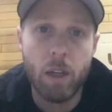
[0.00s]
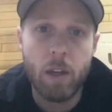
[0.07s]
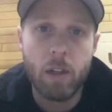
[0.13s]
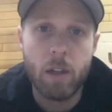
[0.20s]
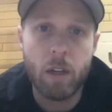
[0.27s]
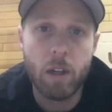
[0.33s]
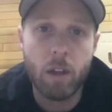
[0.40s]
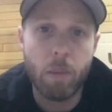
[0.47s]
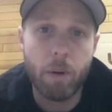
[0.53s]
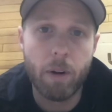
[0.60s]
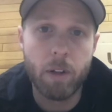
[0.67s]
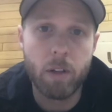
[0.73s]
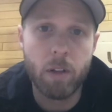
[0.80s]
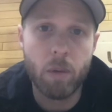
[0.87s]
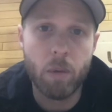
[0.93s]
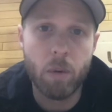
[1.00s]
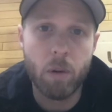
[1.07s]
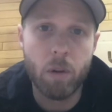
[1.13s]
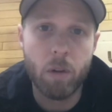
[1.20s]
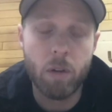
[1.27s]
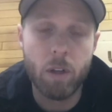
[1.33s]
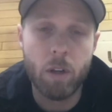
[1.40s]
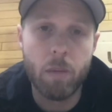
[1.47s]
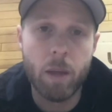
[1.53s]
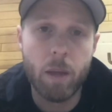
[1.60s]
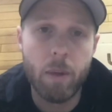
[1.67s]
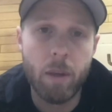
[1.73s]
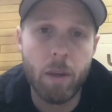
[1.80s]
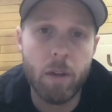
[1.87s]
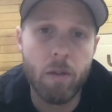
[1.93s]
to other parts of the world that are
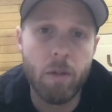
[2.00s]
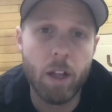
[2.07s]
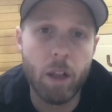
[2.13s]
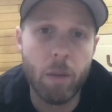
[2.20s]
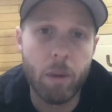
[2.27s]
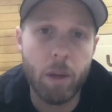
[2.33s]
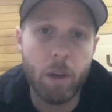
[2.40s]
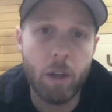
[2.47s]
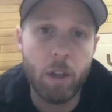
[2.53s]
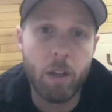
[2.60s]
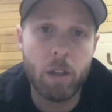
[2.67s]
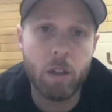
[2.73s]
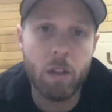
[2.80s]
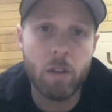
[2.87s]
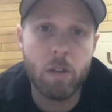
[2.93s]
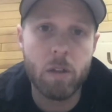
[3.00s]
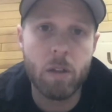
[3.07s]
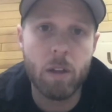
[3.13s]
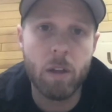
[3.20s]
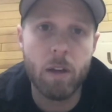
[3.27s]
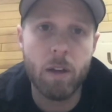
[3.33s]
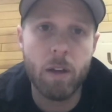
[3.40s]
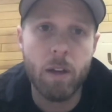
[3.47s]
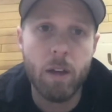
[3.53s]
maybe developing nations, that